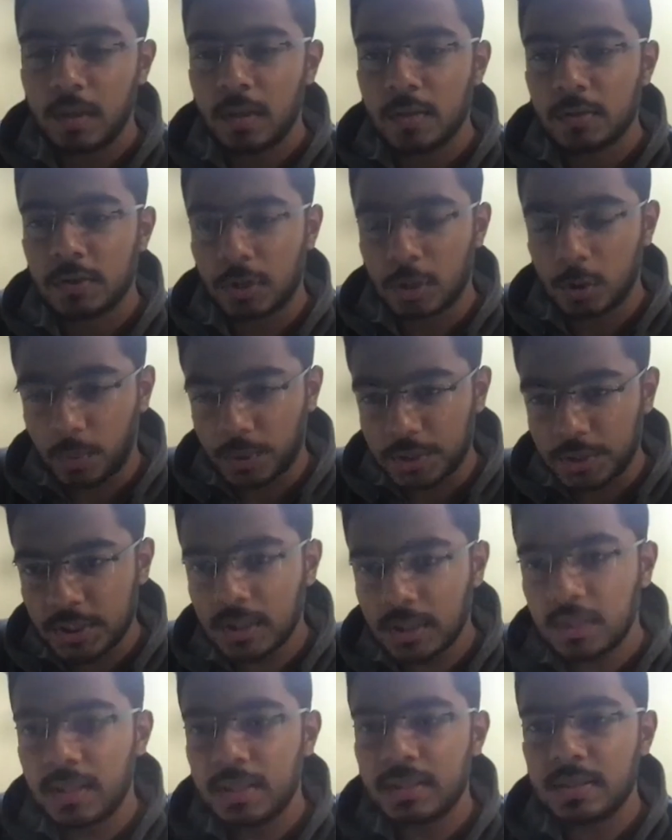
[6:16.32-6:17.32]
so the
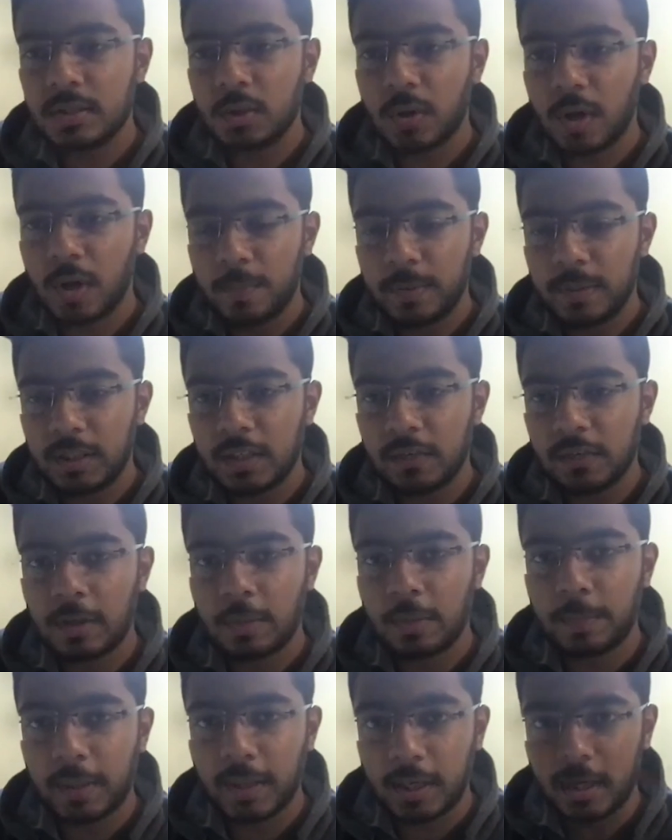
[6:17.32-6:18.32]
question is, you have been given
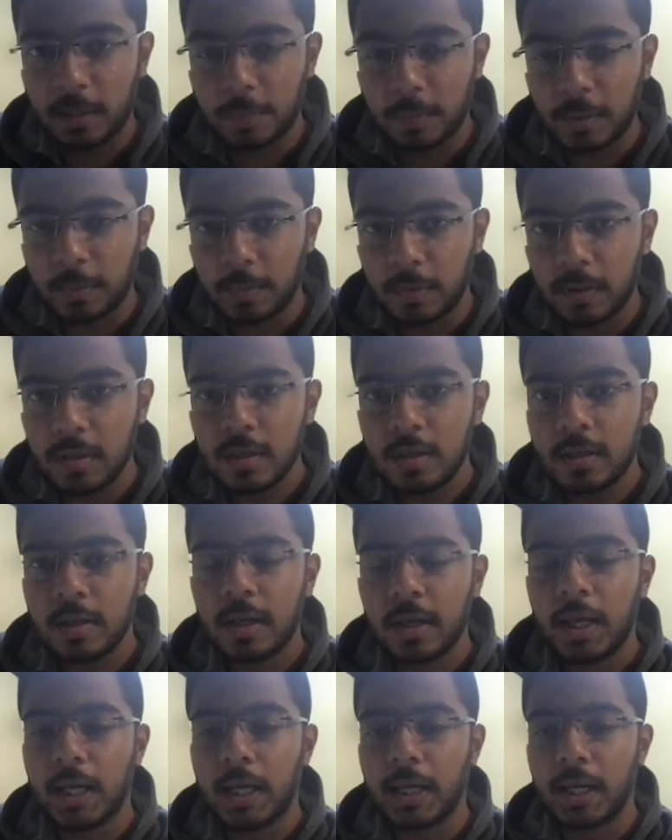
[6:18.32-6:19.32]
a pen and a paper,
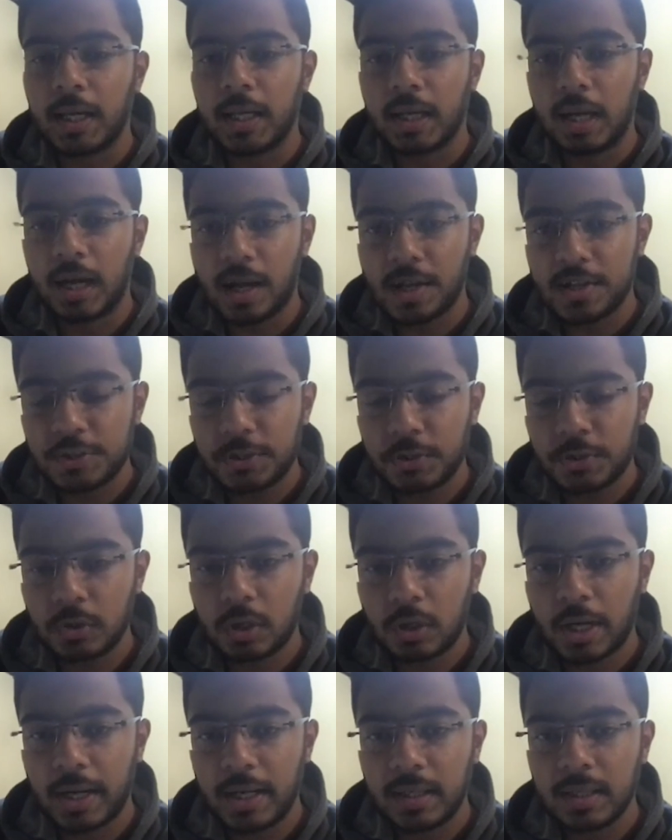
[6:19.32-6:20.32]
and I asked you to
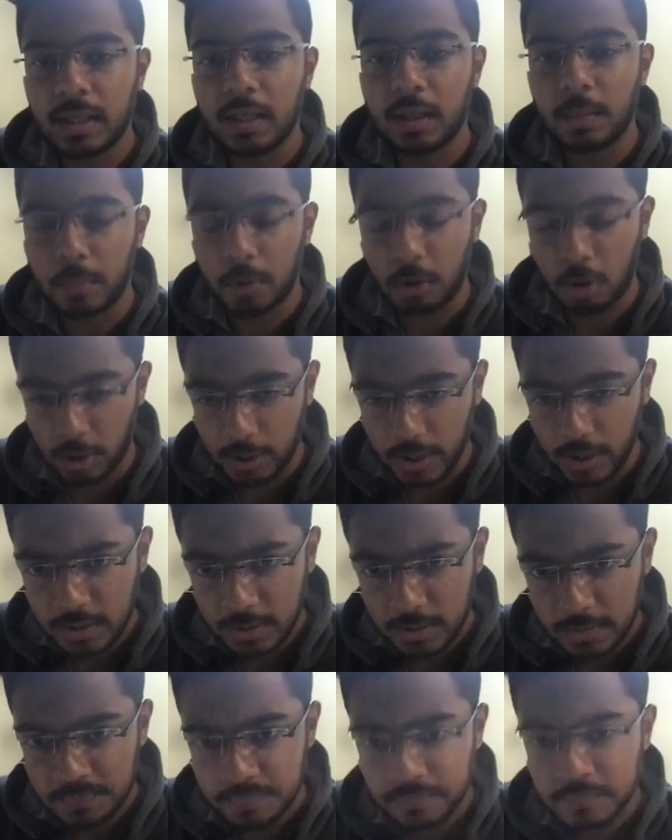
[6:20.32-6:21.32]
write a number on it.
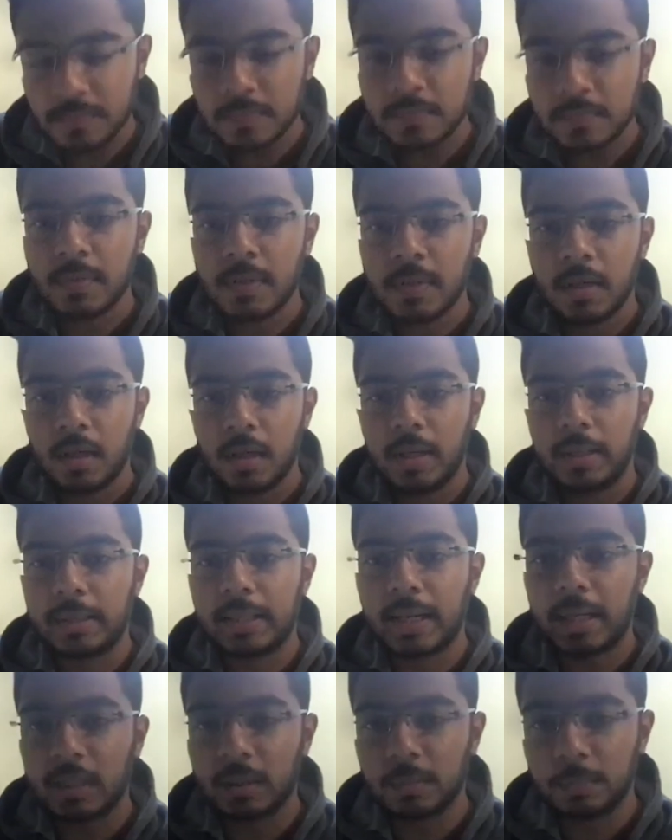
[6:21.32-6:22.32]

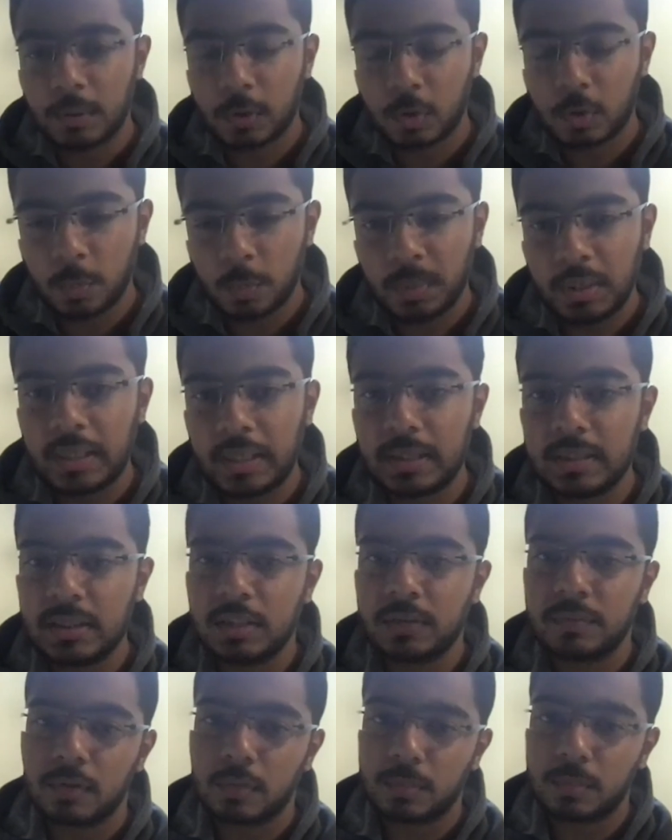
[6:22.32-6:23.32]
That number could be
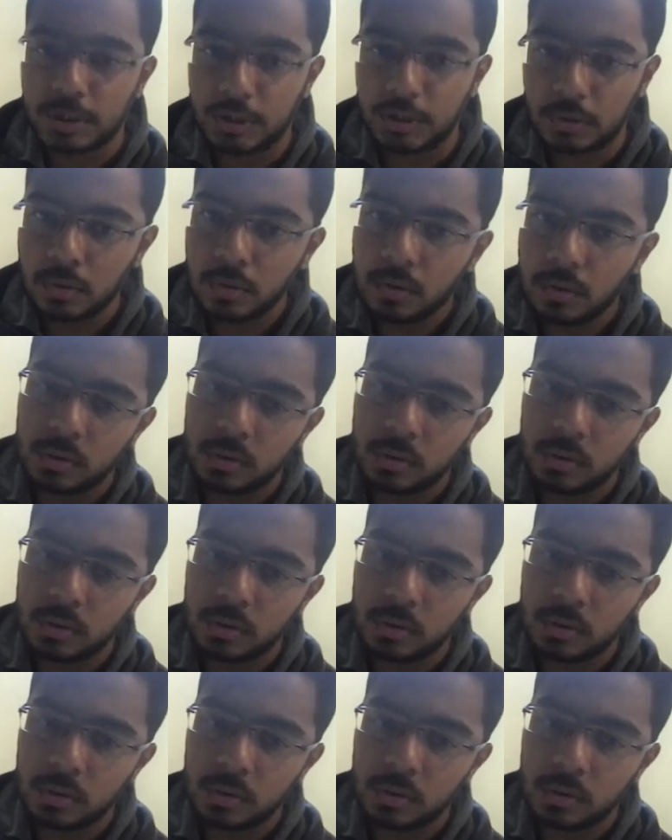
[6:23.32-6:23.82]
anything from 0